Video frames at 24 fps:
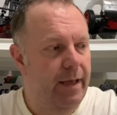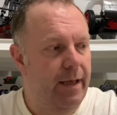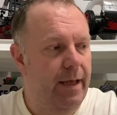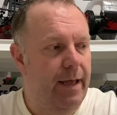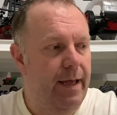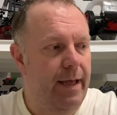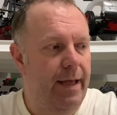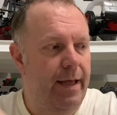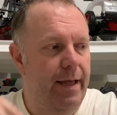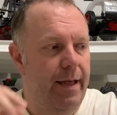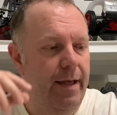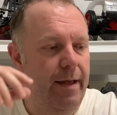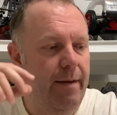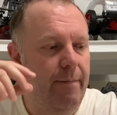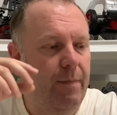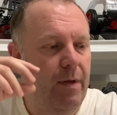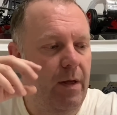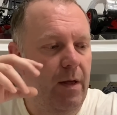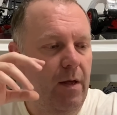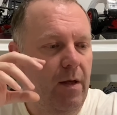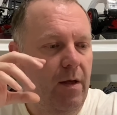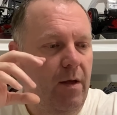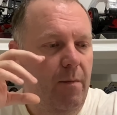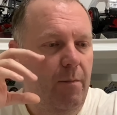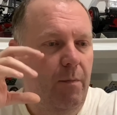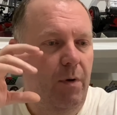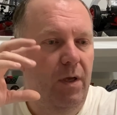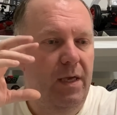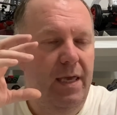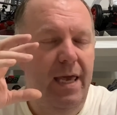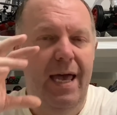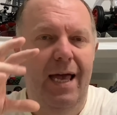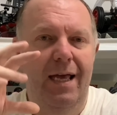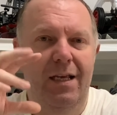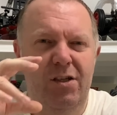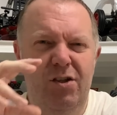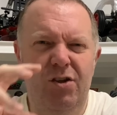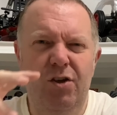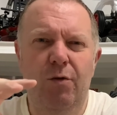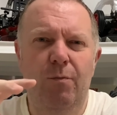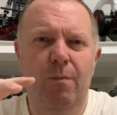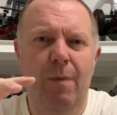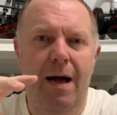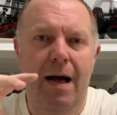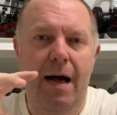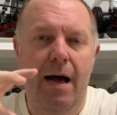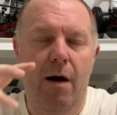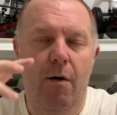but yeah,
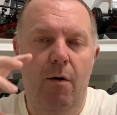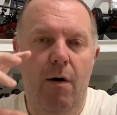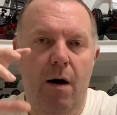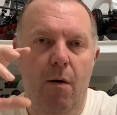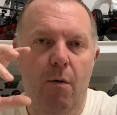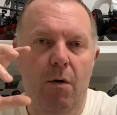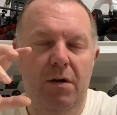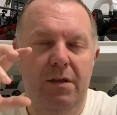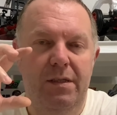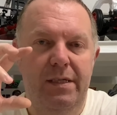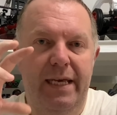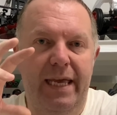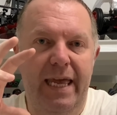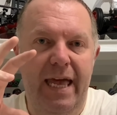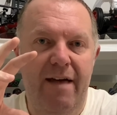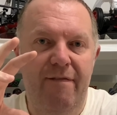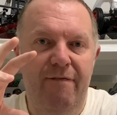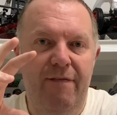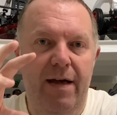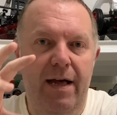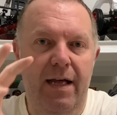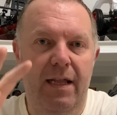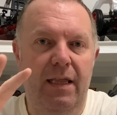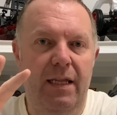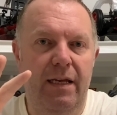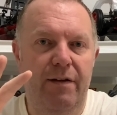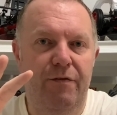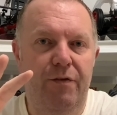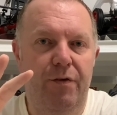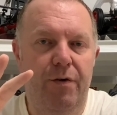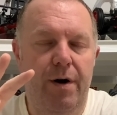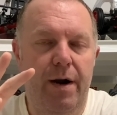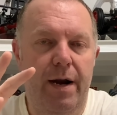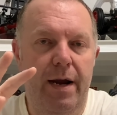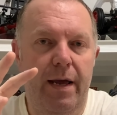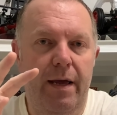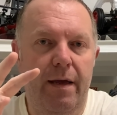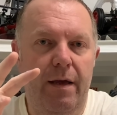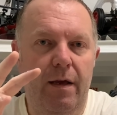somehow I want to get that livery